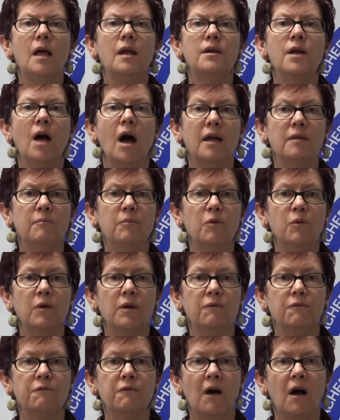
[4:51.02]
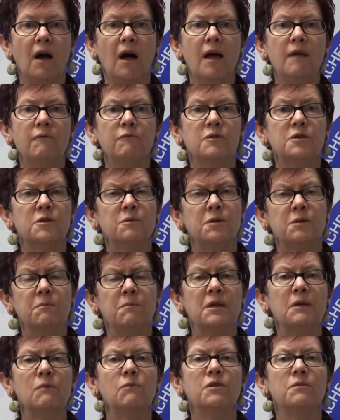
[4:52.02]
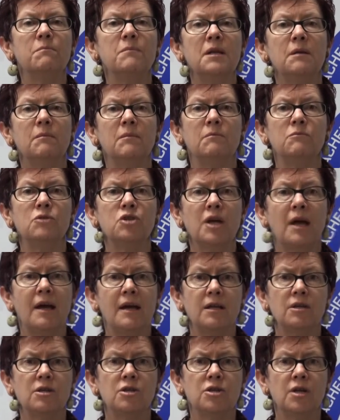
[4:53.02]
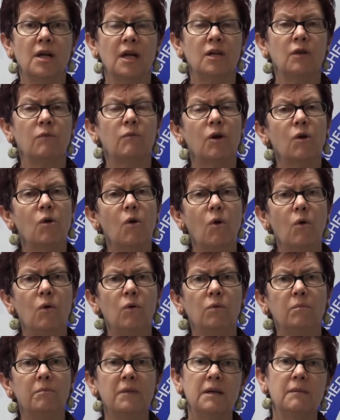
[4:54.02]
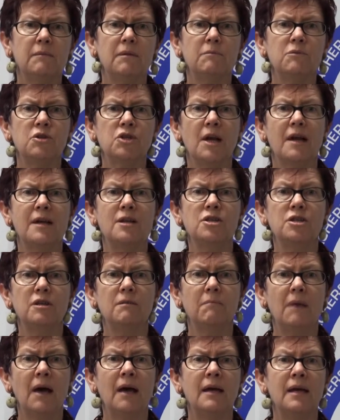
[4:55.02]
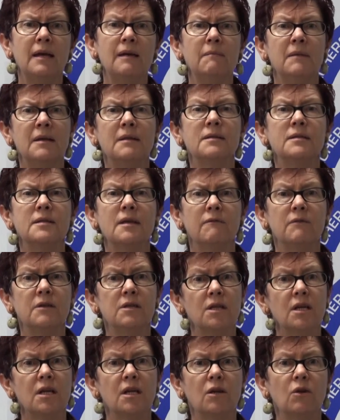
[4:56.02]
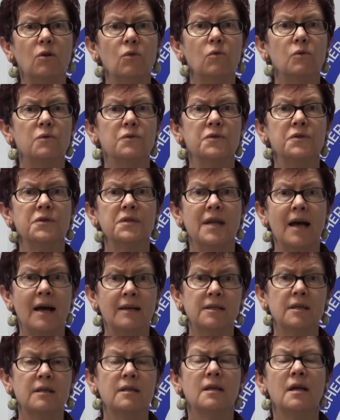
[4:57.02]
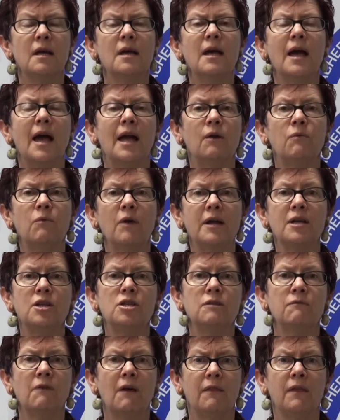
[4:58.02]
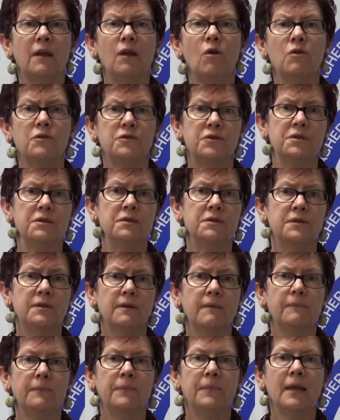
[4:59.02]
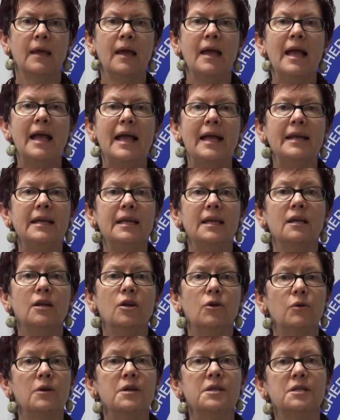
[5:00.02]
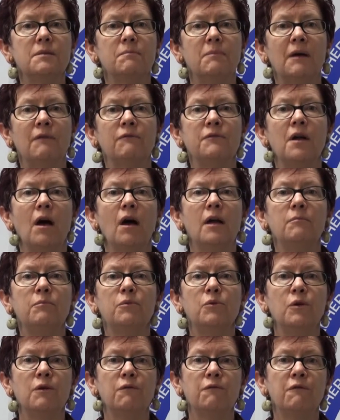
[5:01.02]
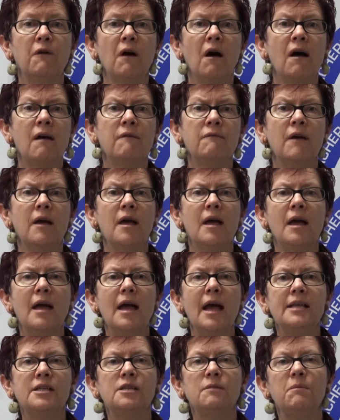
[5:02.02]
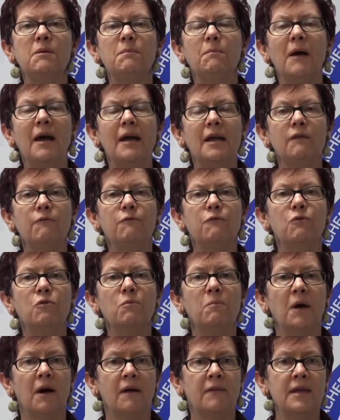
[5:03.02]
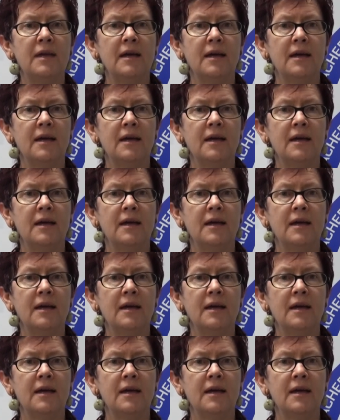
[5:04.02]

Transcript: 9.5 was to be with minimum change, and you recall minimum change in May meant 17 clauses gutted and a range of other losses. Any increase above 9.5 had to be paid for by the